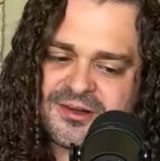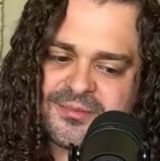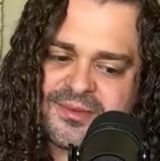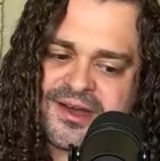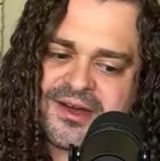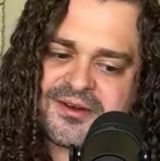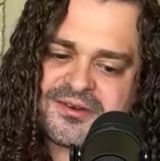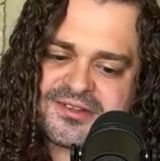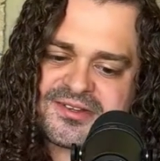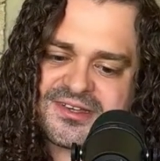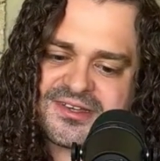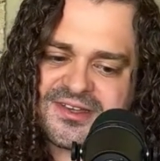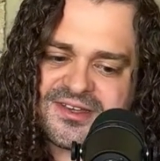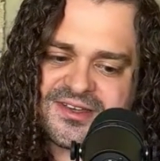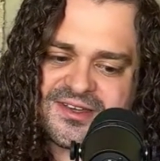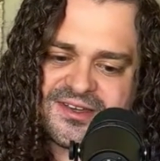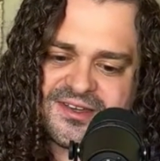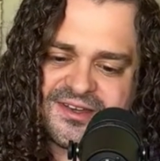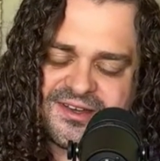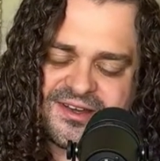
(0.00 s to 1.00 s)
about
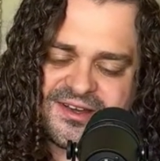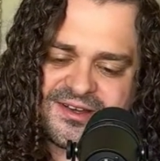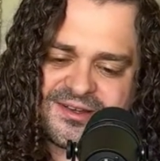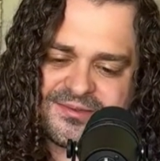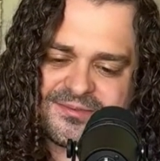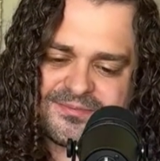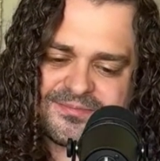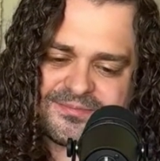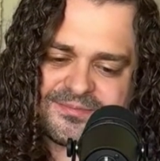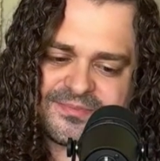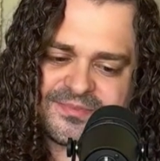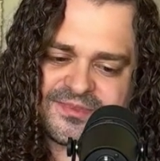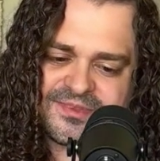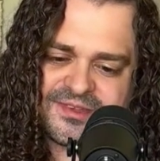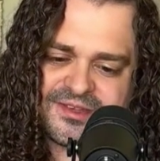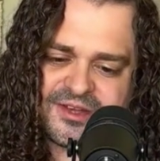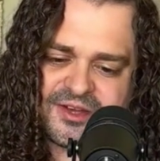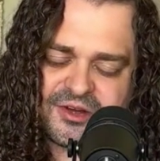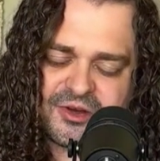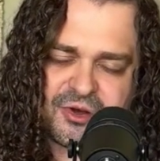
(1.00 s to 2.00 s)

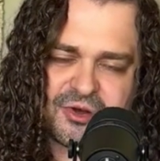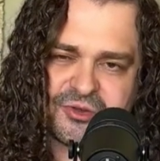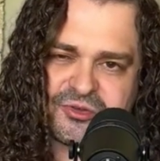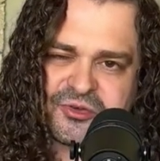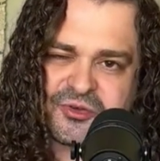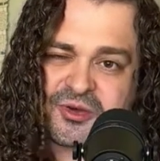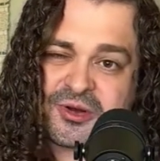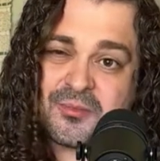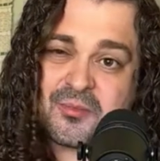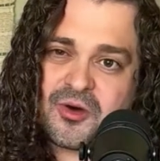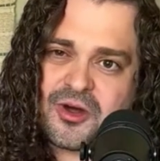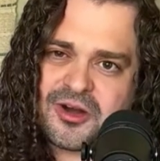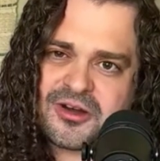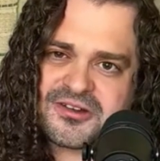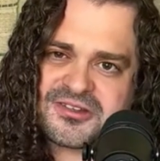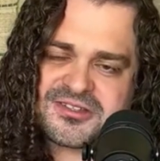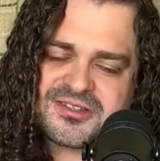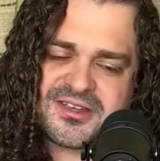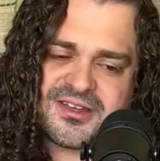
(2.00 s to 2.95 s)
occult grimoires